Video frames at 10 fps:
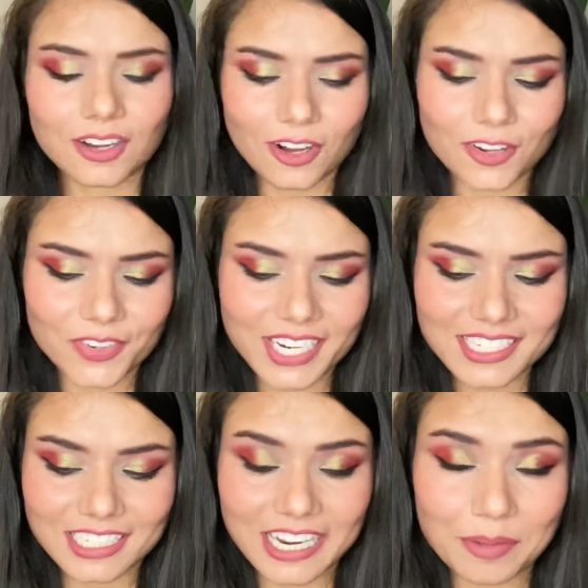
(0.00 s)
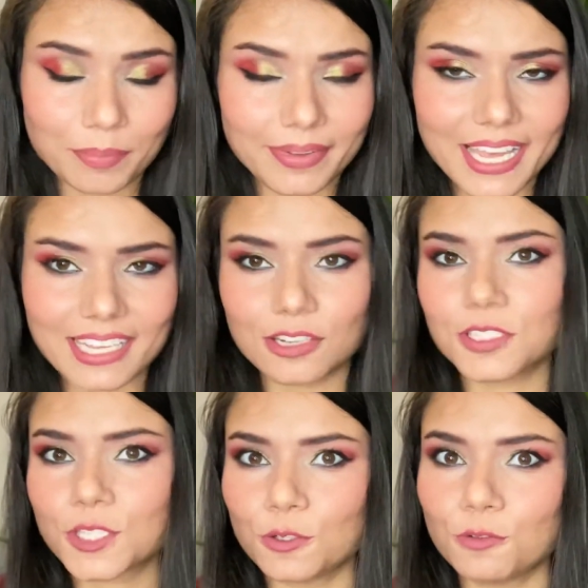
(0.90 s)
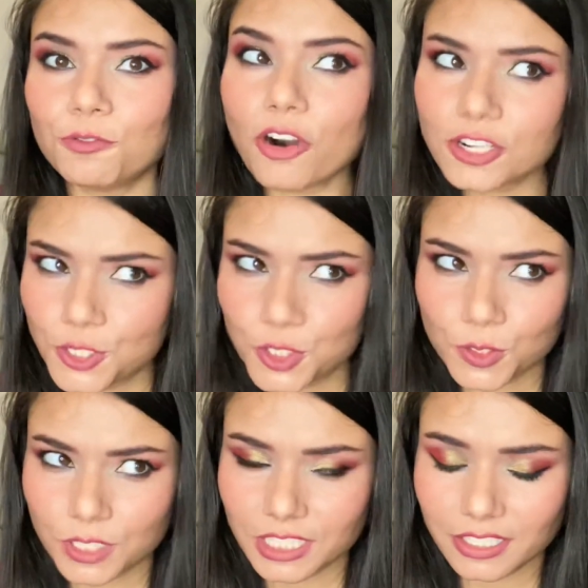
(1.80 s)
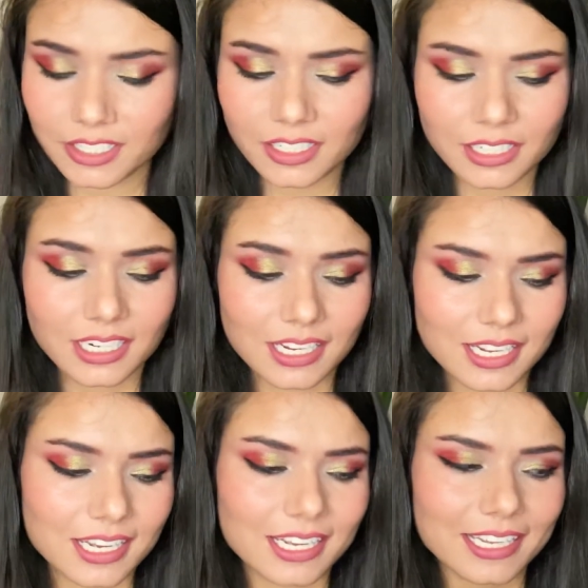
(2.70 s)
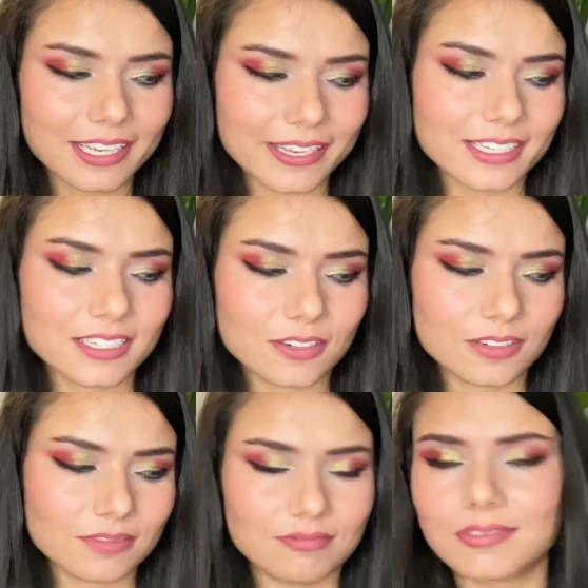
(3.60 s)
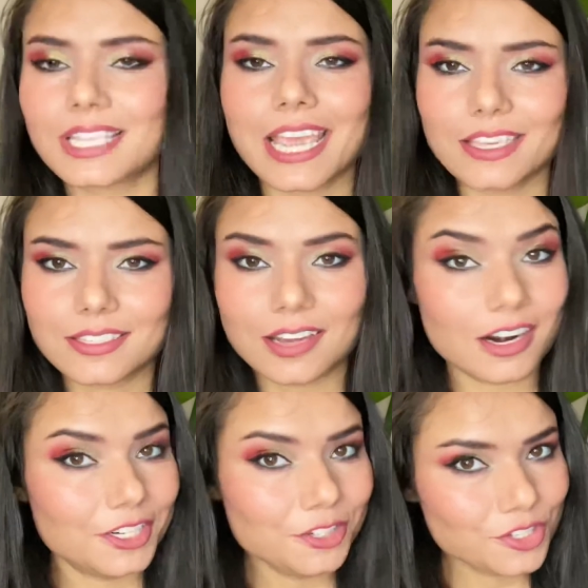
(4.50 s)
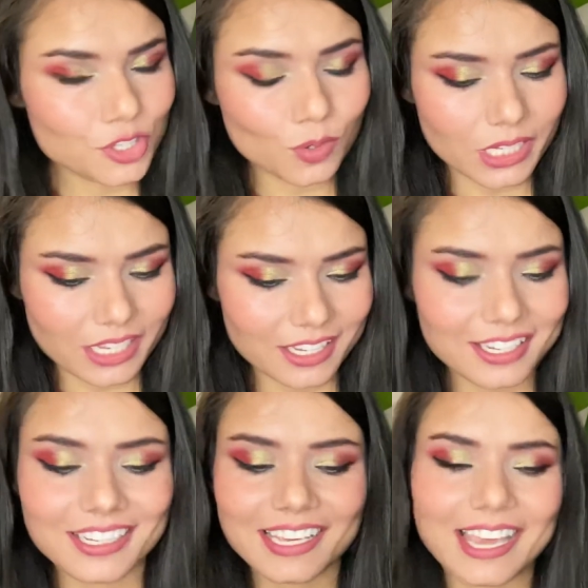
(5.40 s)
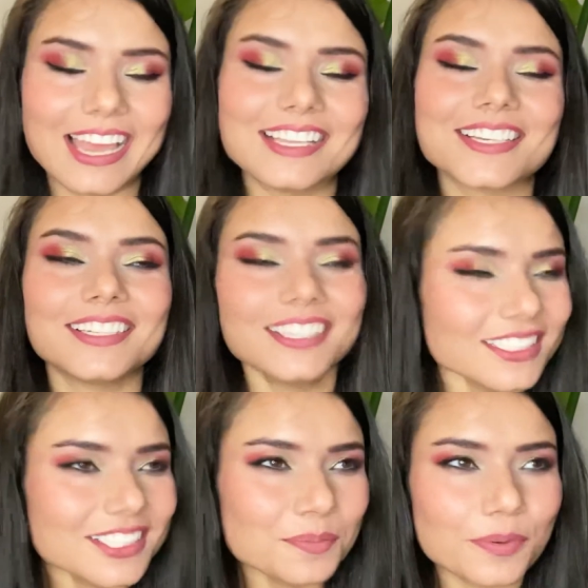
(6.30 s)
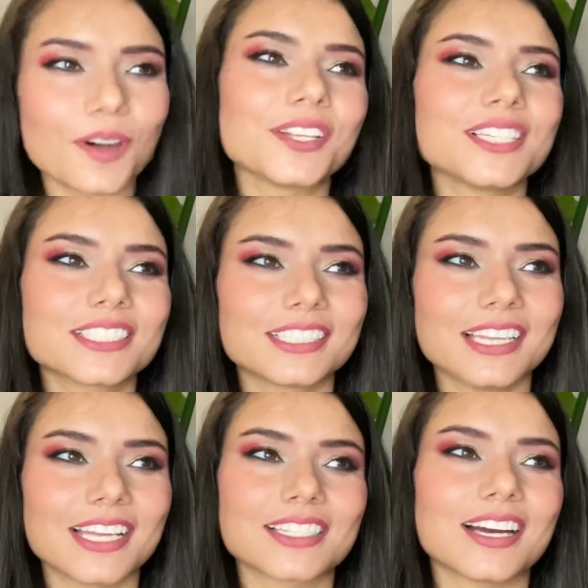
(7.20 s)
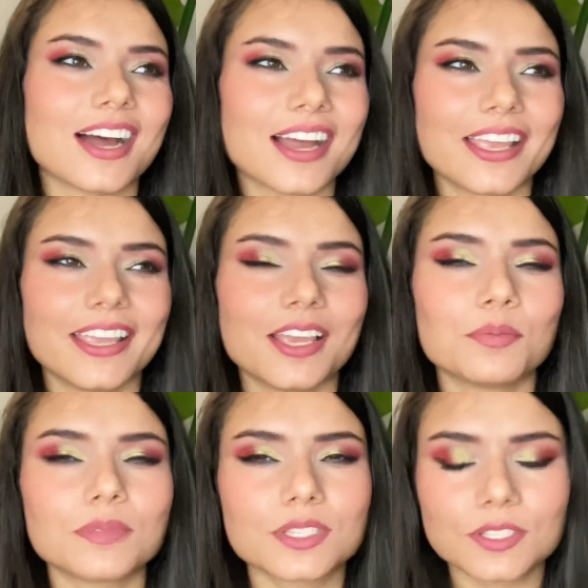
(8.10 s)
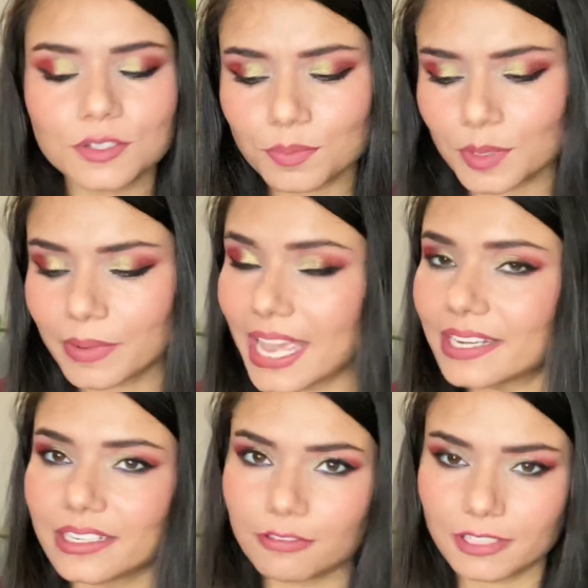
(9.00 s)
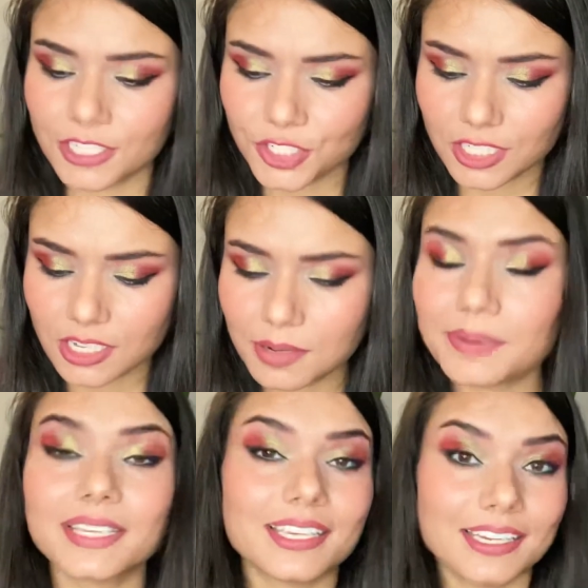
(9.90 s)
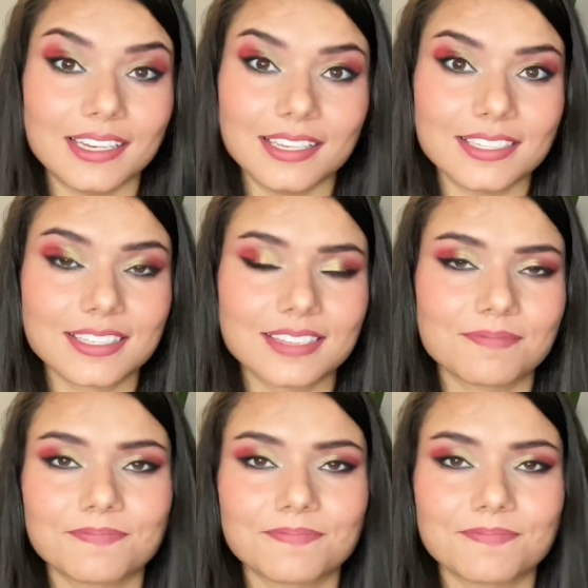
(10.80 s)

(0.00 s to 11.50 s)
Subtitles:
All right, I'm back. So for Joker, it says, "Are you joking?" And another product that I am super bad at finishing up is